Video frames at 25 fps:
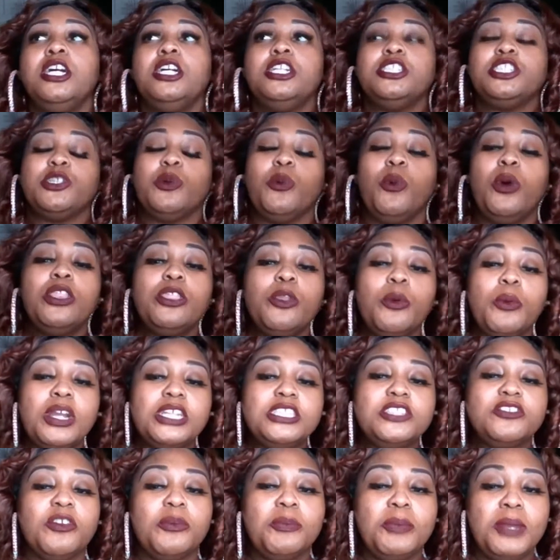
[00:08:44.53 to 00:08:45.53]
So one of the
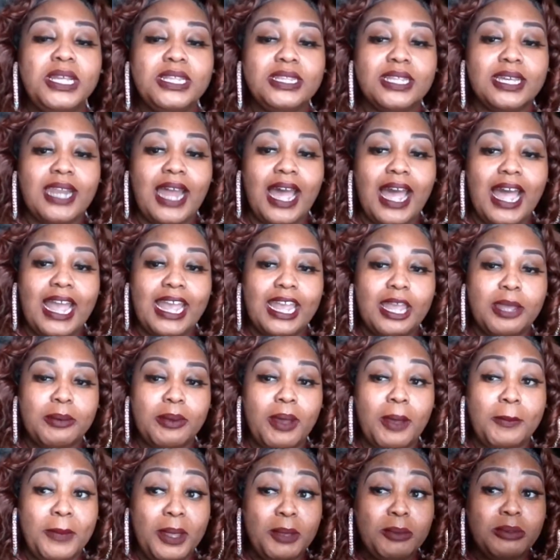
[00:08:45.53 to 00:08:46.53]
ways for me that
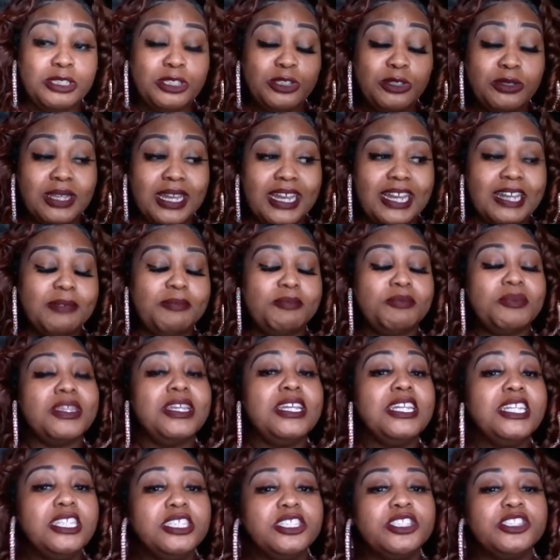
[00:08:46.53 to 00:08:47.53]
I'm able to do that
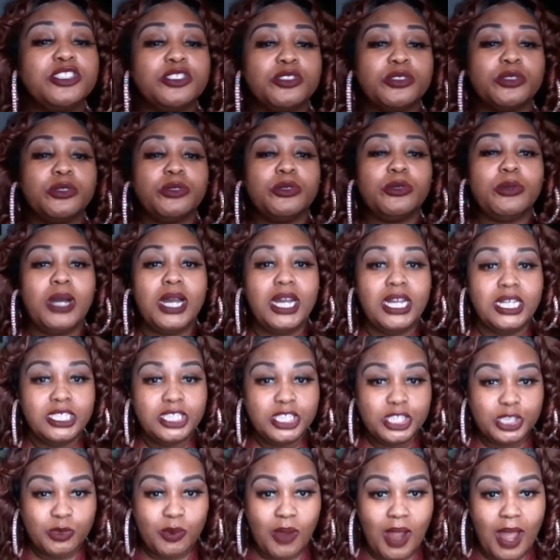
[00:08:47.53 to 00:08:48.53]
is through
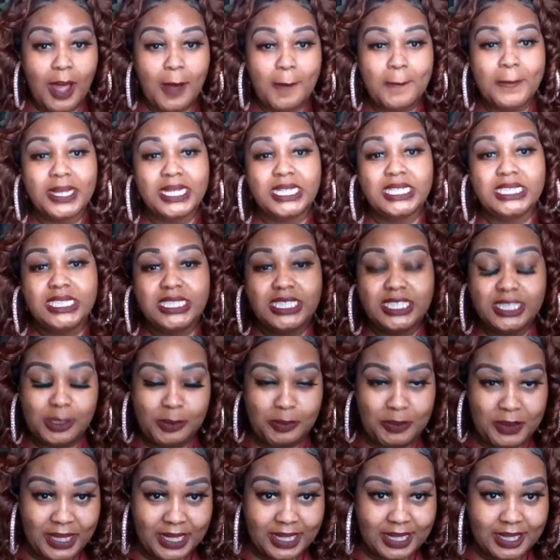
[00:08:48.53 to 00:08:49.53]
drop
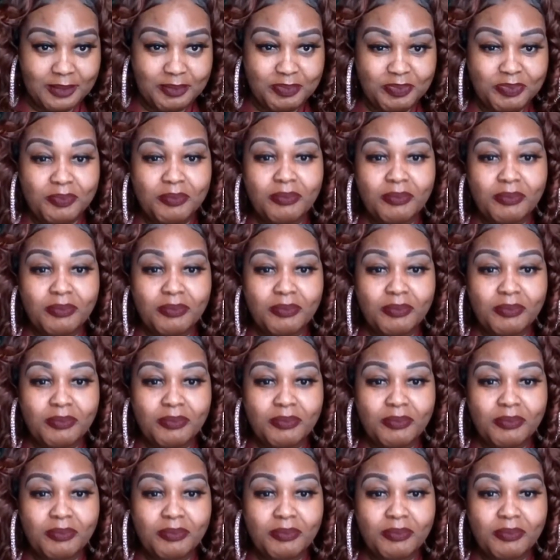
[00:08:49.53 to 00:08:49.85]
shipping.